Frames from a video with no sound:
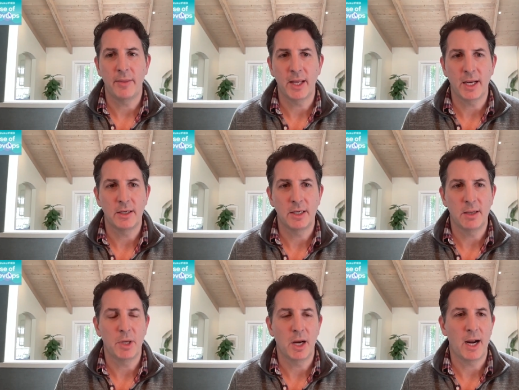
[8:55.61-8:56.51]
And the
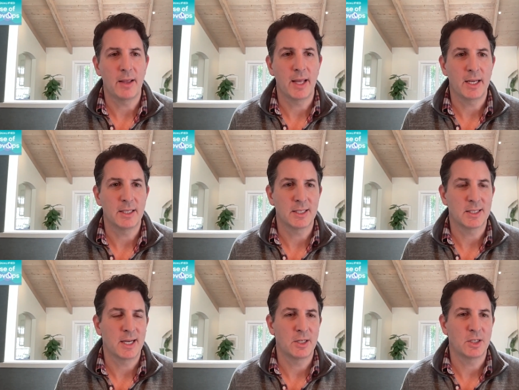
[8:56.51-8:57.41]
idea behind that is
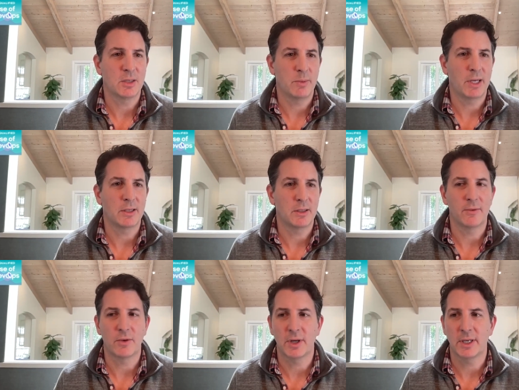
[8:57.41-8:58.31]
it's not just about
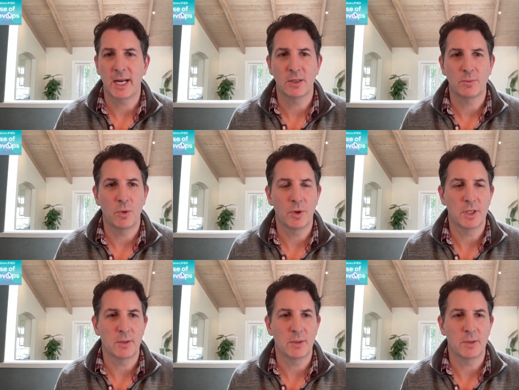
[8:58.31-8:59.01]
delivering a dashboard,